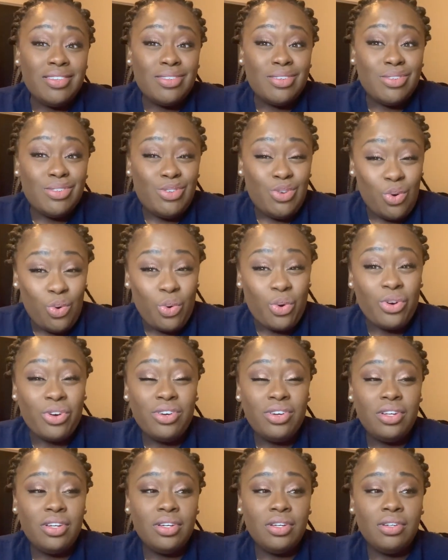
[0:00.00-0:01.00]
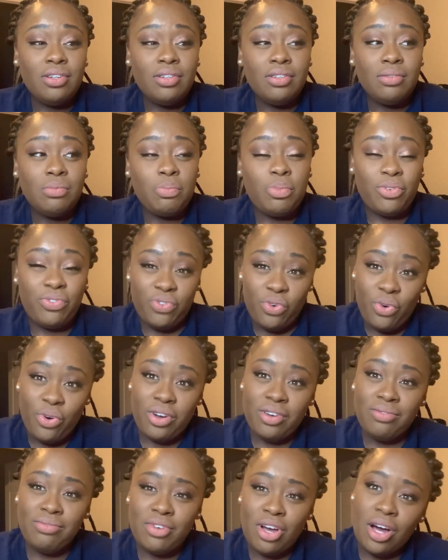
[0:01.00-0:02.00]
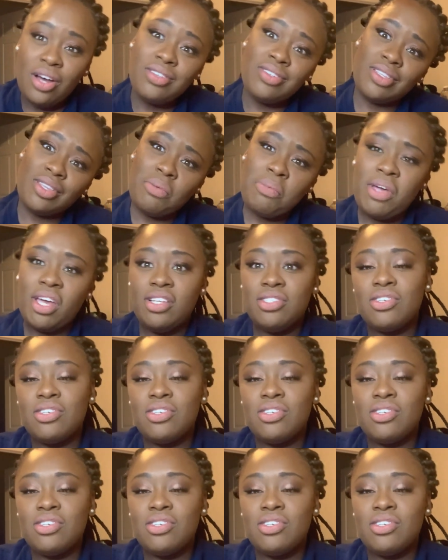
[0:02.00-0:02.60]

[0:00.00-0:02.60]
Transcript: endured before causing the pain.